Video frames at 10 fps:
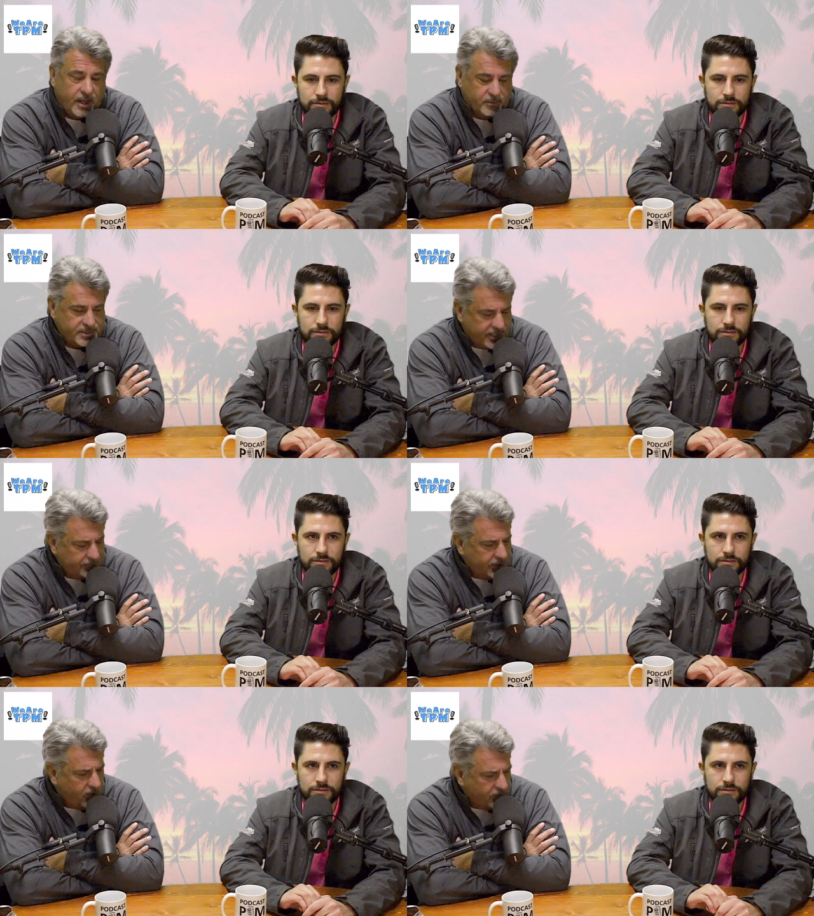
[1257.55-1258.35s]
Speaker 1: And we're
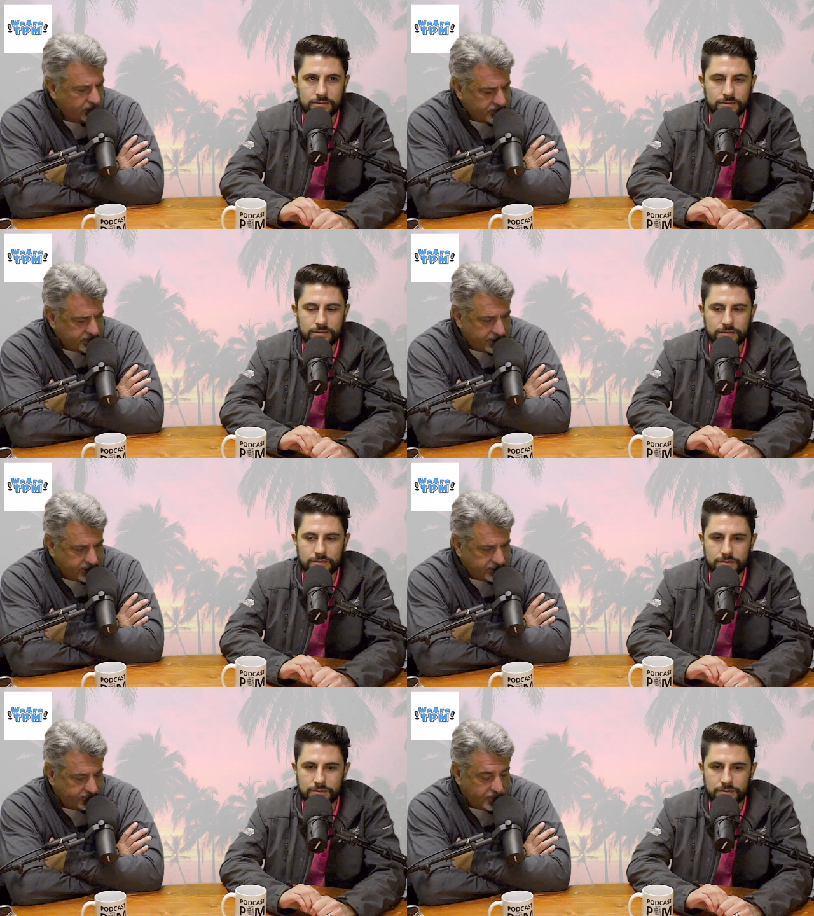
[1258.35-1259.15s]
skipping over those
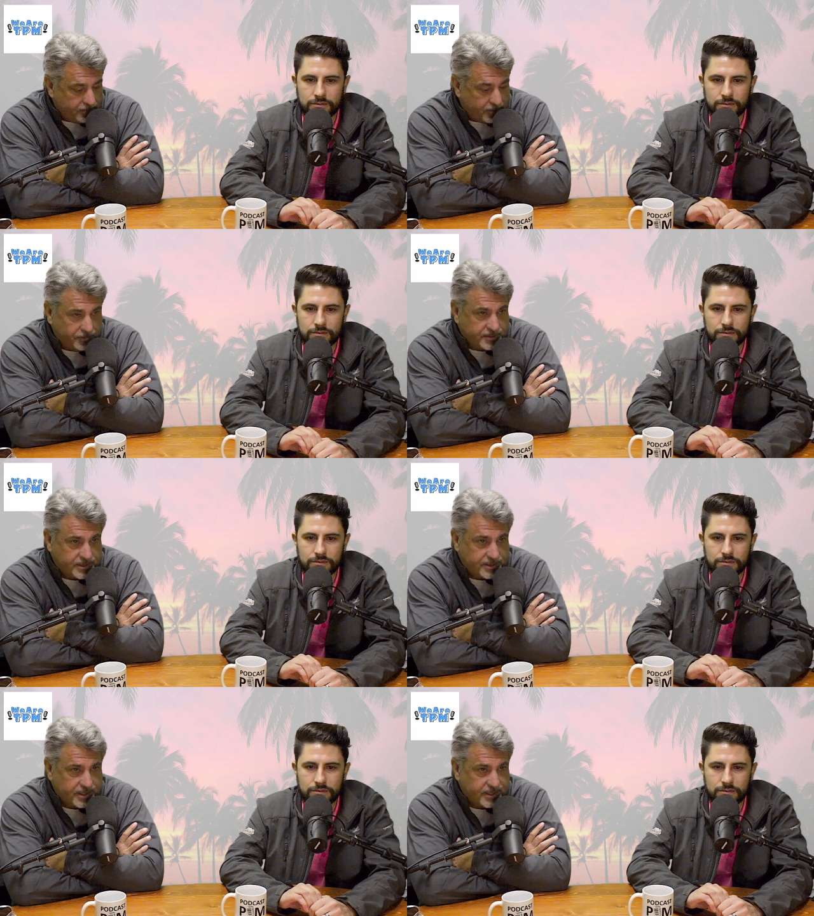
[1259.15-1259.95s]
things for the
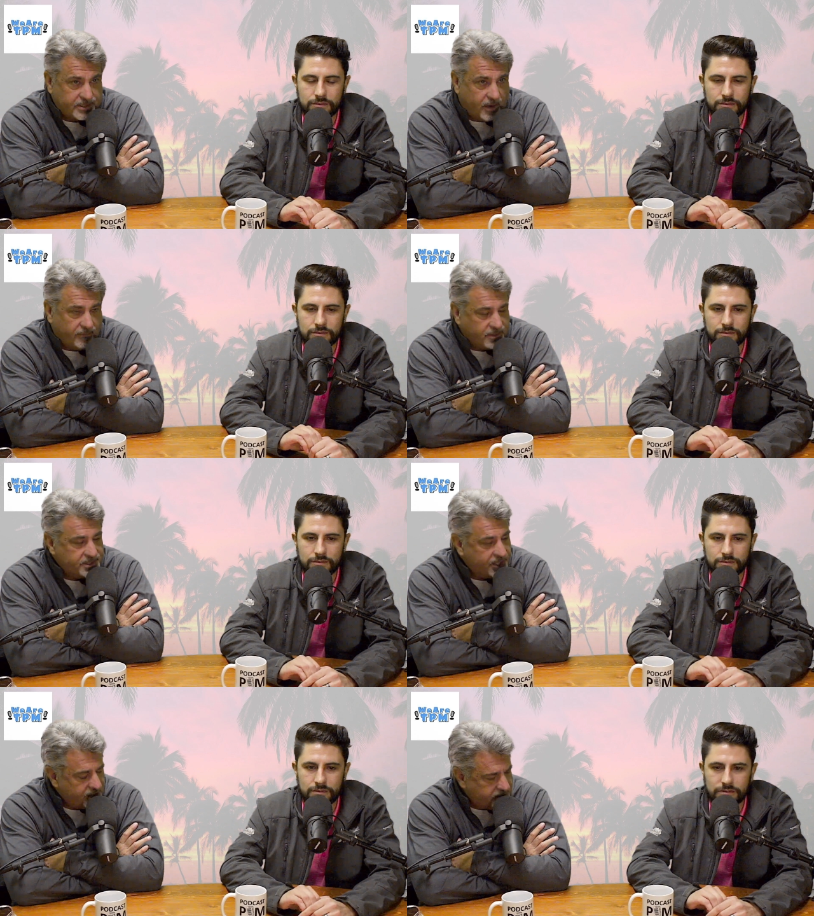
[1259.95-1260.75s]
purposes of this
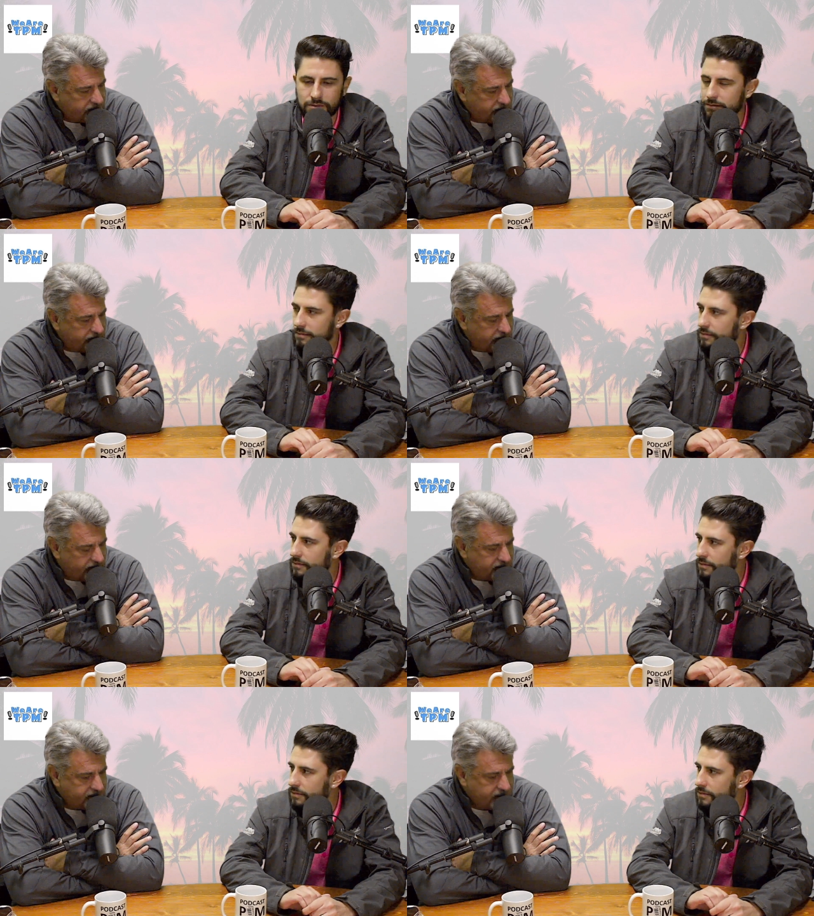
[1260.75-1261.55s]
conversation
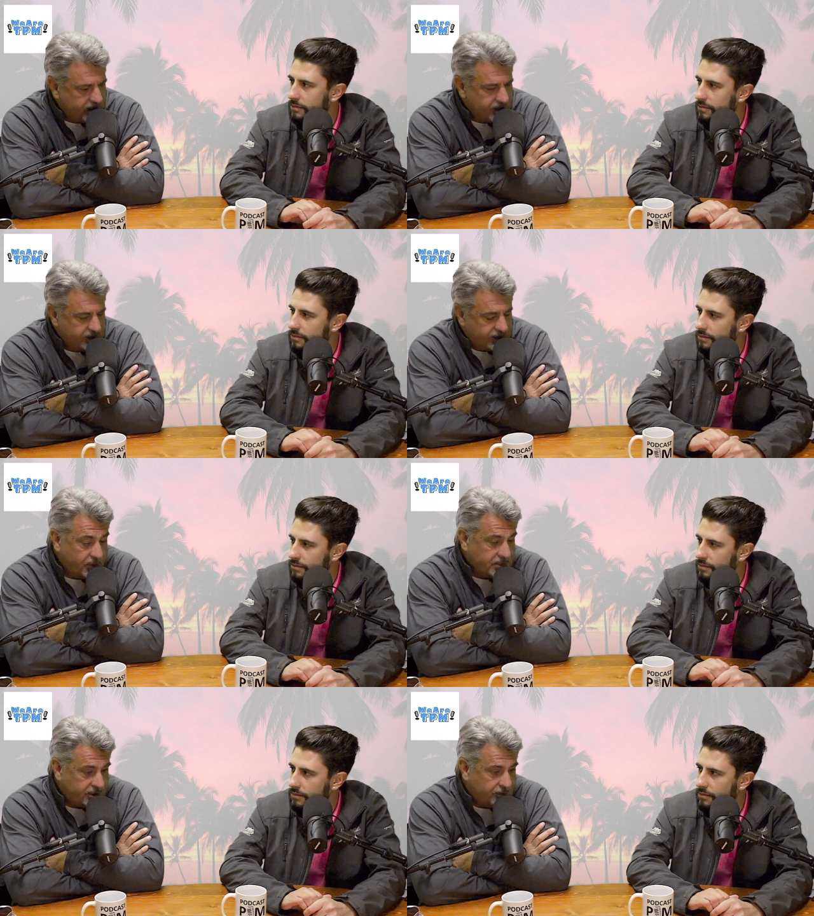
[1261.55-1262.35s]
because
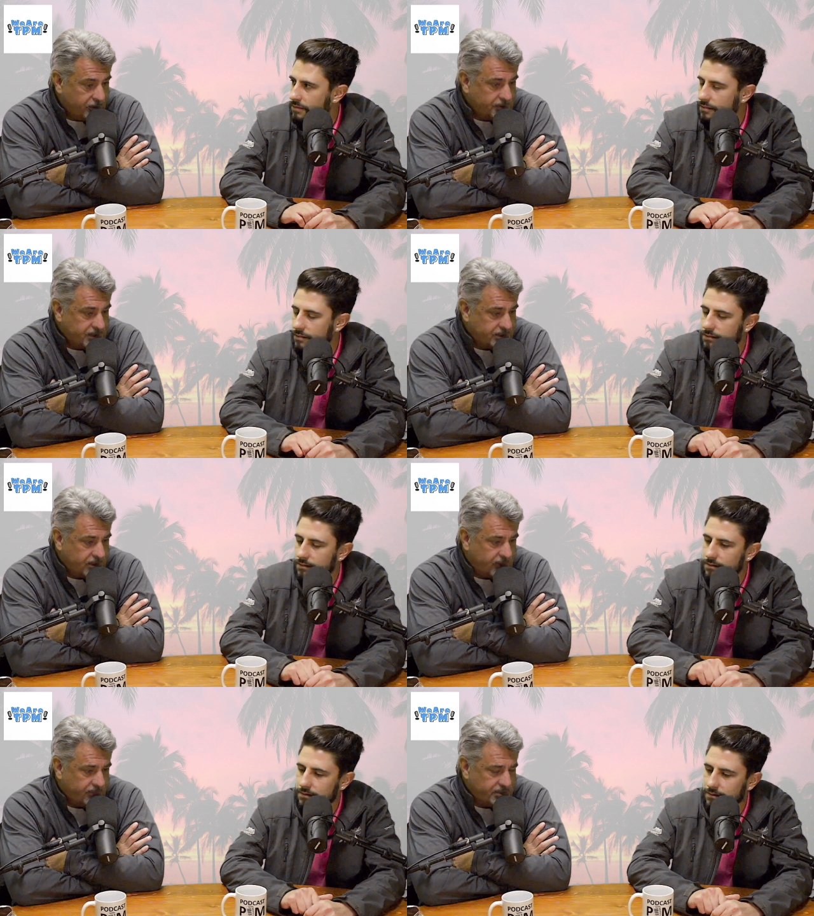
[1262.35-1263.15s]
that wasn't the purpose of
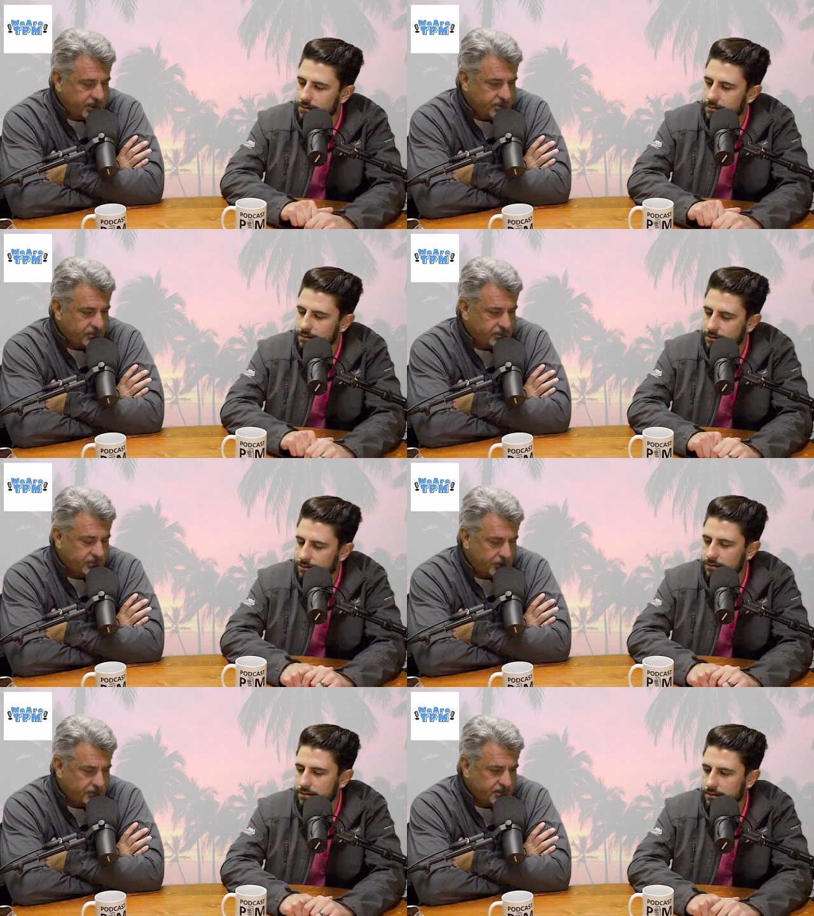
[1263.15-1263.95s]
this conversation. Was
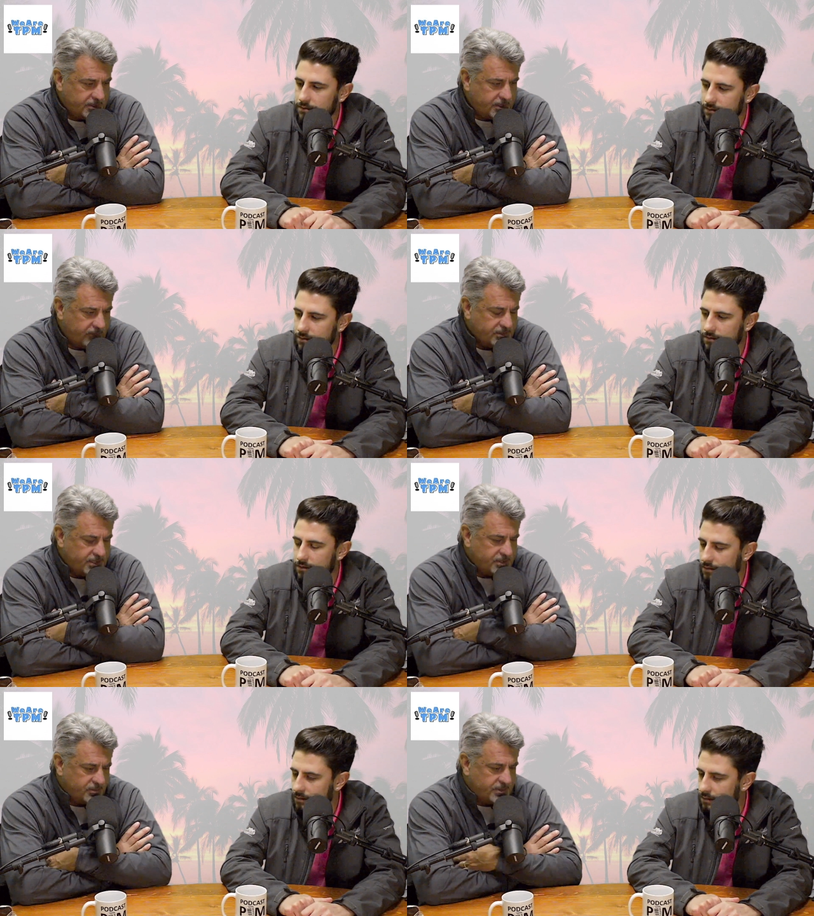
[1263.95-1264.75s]
the purpose of this
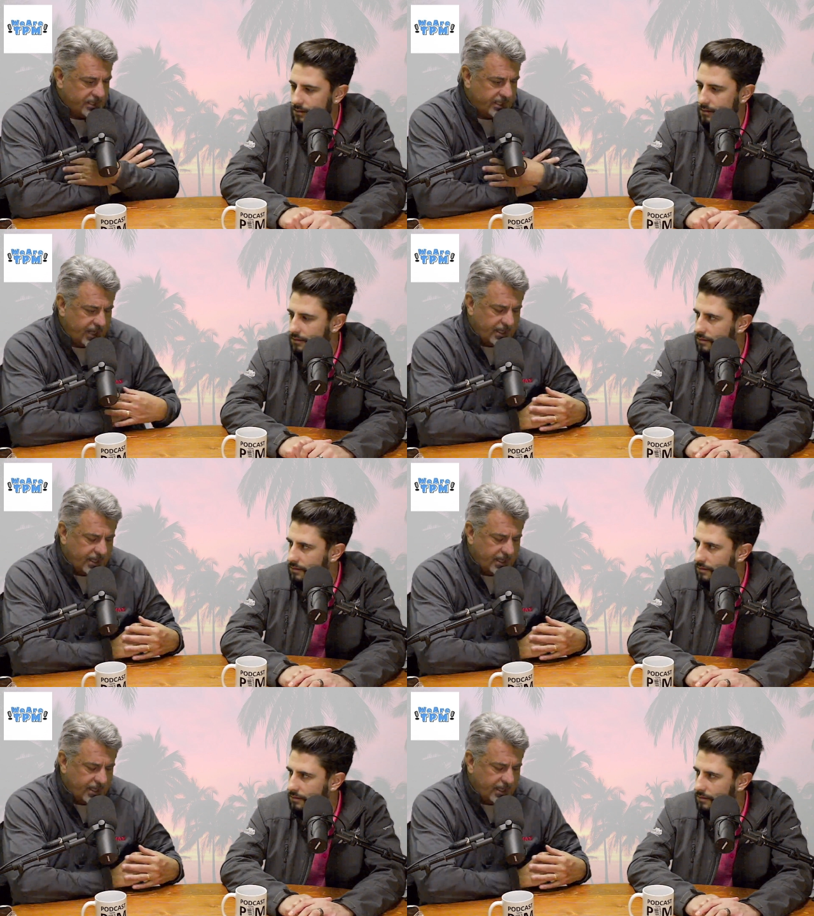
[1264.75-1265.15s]
conversation was to